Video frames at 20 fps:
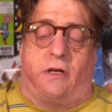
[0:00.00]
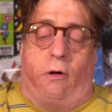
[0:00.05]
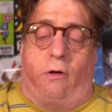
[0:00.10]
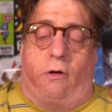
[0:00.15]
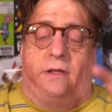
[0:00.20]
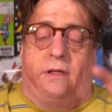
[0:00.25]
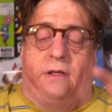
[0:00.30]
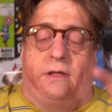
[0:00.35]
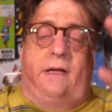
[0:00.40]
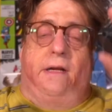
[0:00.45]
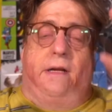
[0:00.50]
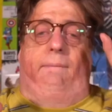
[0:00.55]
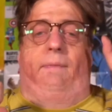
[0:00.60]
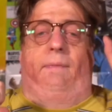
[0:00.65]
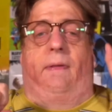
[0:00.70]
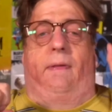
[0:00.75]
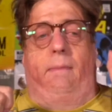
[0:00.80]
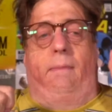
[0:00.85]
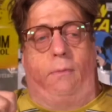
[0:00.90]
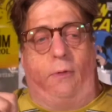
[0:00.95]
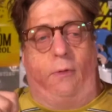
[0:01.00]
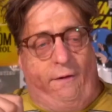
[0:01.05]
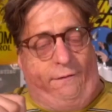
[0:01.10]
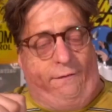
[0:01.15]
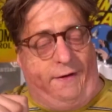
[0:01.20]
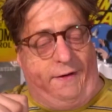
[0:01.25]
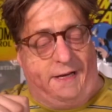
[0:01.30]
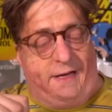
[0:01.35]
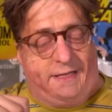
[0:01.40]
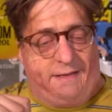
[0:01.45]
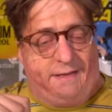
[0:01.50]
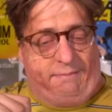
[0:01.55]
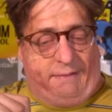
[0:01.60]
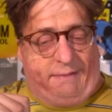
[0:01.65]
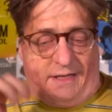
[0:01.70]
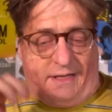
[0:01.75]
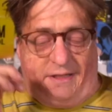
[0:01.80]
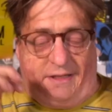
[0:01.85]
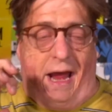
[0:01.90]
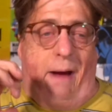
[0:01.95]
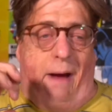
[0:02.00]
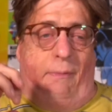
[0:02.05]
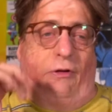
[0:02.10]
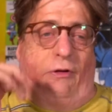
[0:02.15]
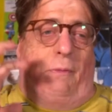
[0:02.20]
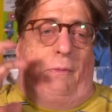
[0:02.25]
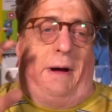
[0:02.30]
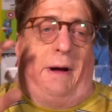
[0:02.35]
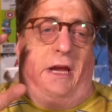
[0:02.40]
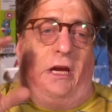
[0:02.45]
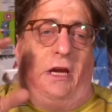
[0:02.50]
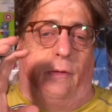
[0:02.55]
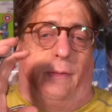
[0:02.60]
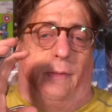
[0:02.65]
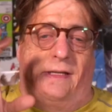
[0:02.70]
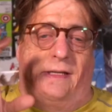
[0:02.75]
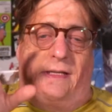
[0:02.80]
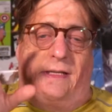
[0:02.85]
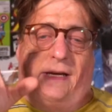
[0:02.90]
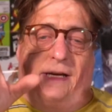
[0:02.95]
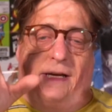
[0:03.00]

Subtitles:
strokes. Morpheus gets captured by humans,